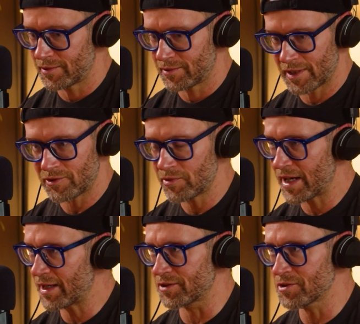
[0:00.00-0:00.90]
that's what we
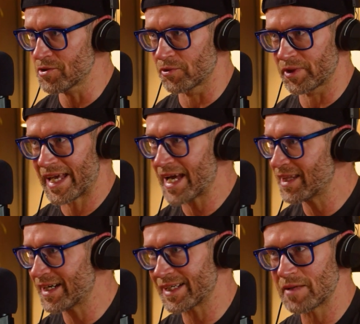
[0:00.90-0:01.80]
got to do. We can't
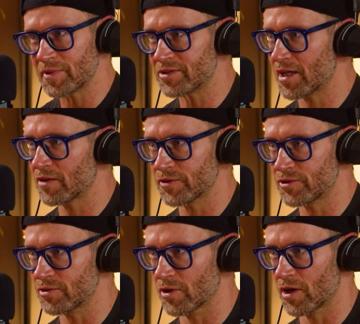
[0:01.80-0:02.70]
let it keep us down for
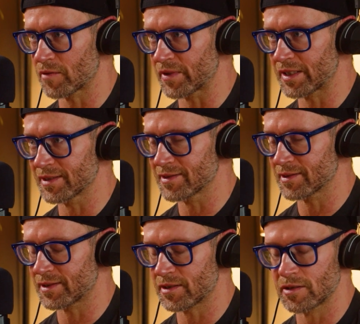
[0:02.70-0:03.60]
too long because,
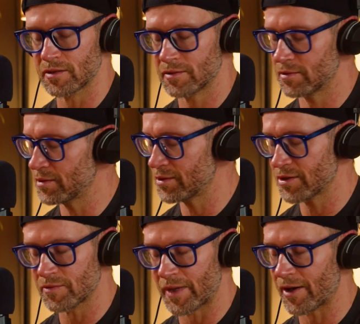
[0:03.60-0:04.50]
like, it
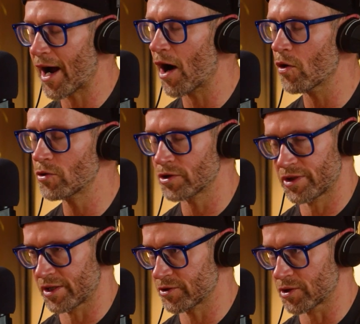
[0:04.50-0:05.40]
doesn't matter how good
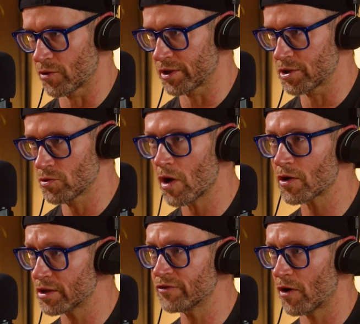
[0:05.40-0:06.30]
things are going, you are
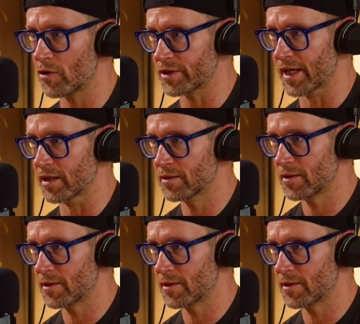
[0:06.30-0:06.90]
going to fall again.